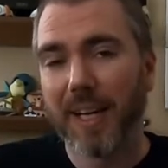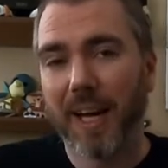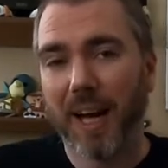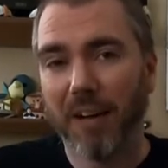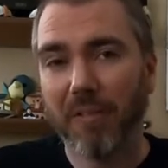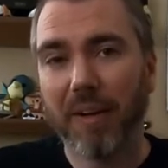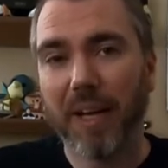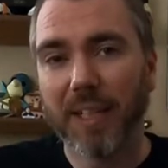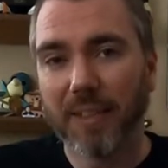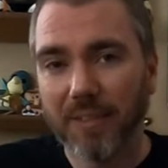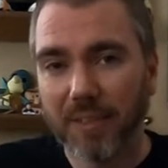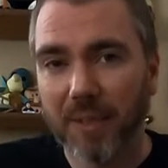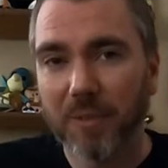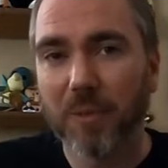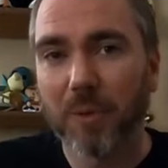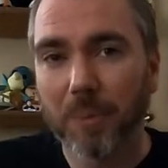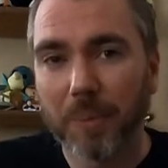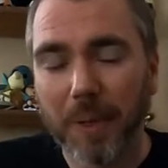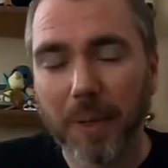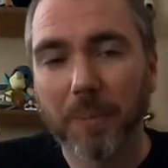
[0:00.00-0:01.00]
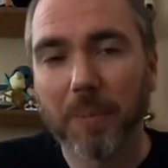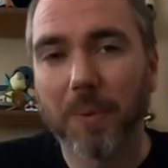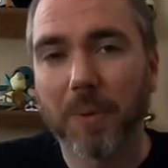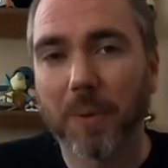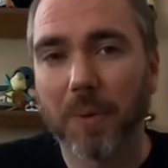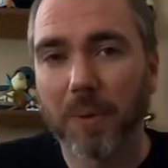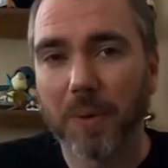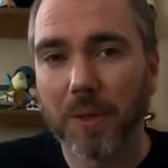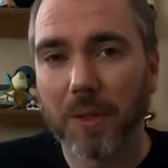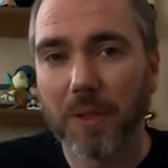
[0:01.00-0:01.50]
I've had several
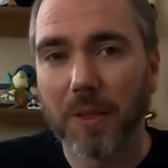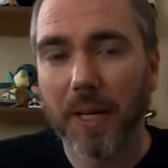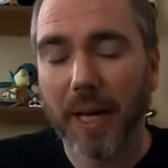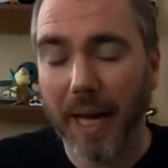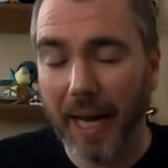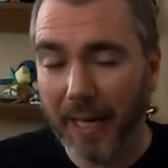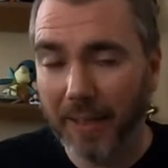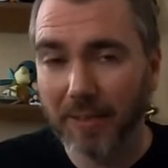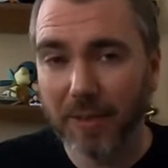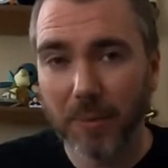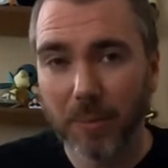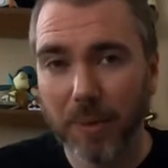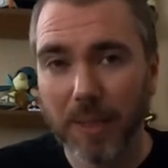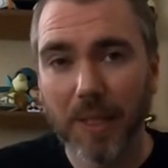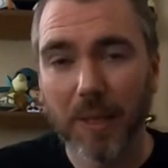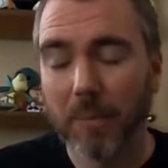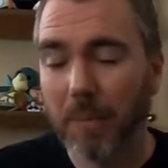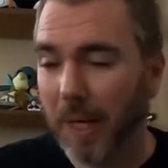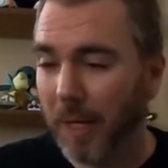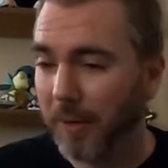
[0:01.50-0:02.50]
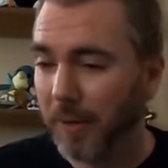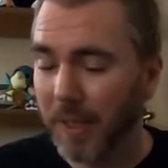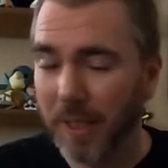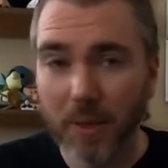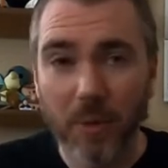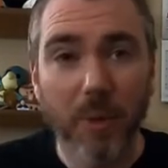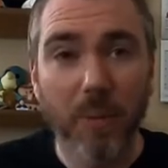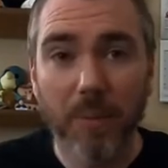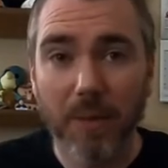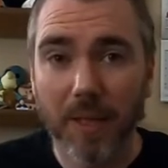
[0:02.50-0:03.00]
people ask me about the
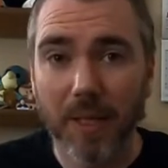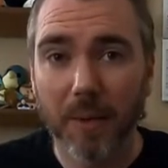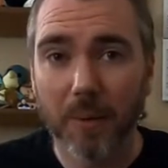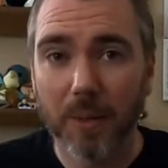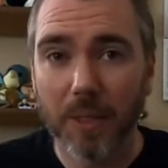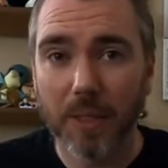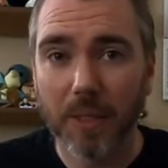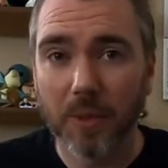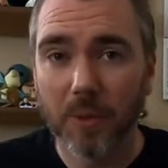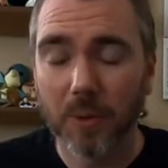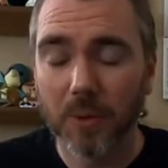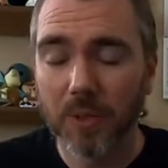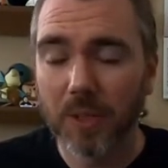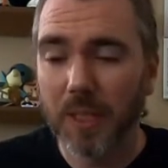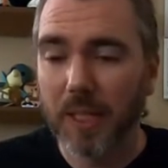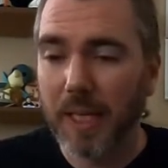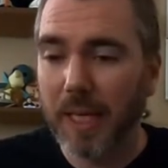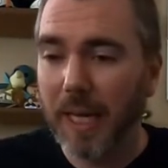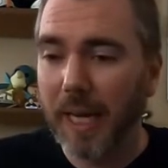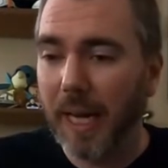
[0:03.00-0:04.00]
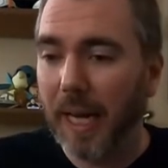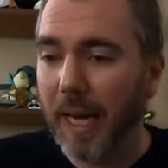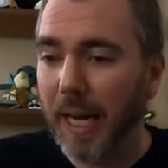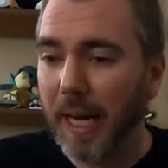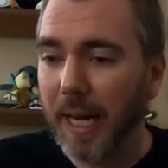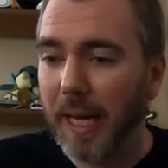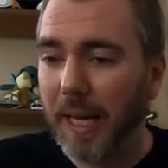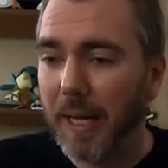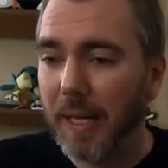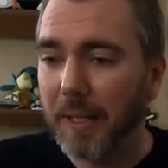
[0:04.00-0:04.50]
equipment that we use,
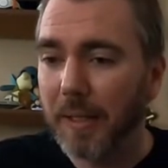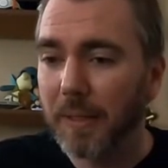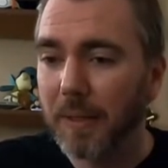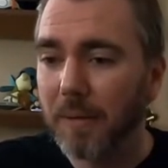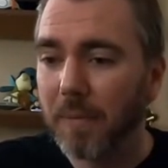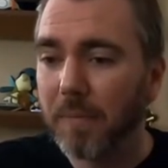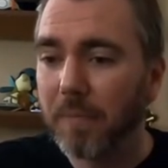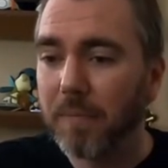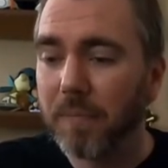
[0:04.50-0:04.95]
and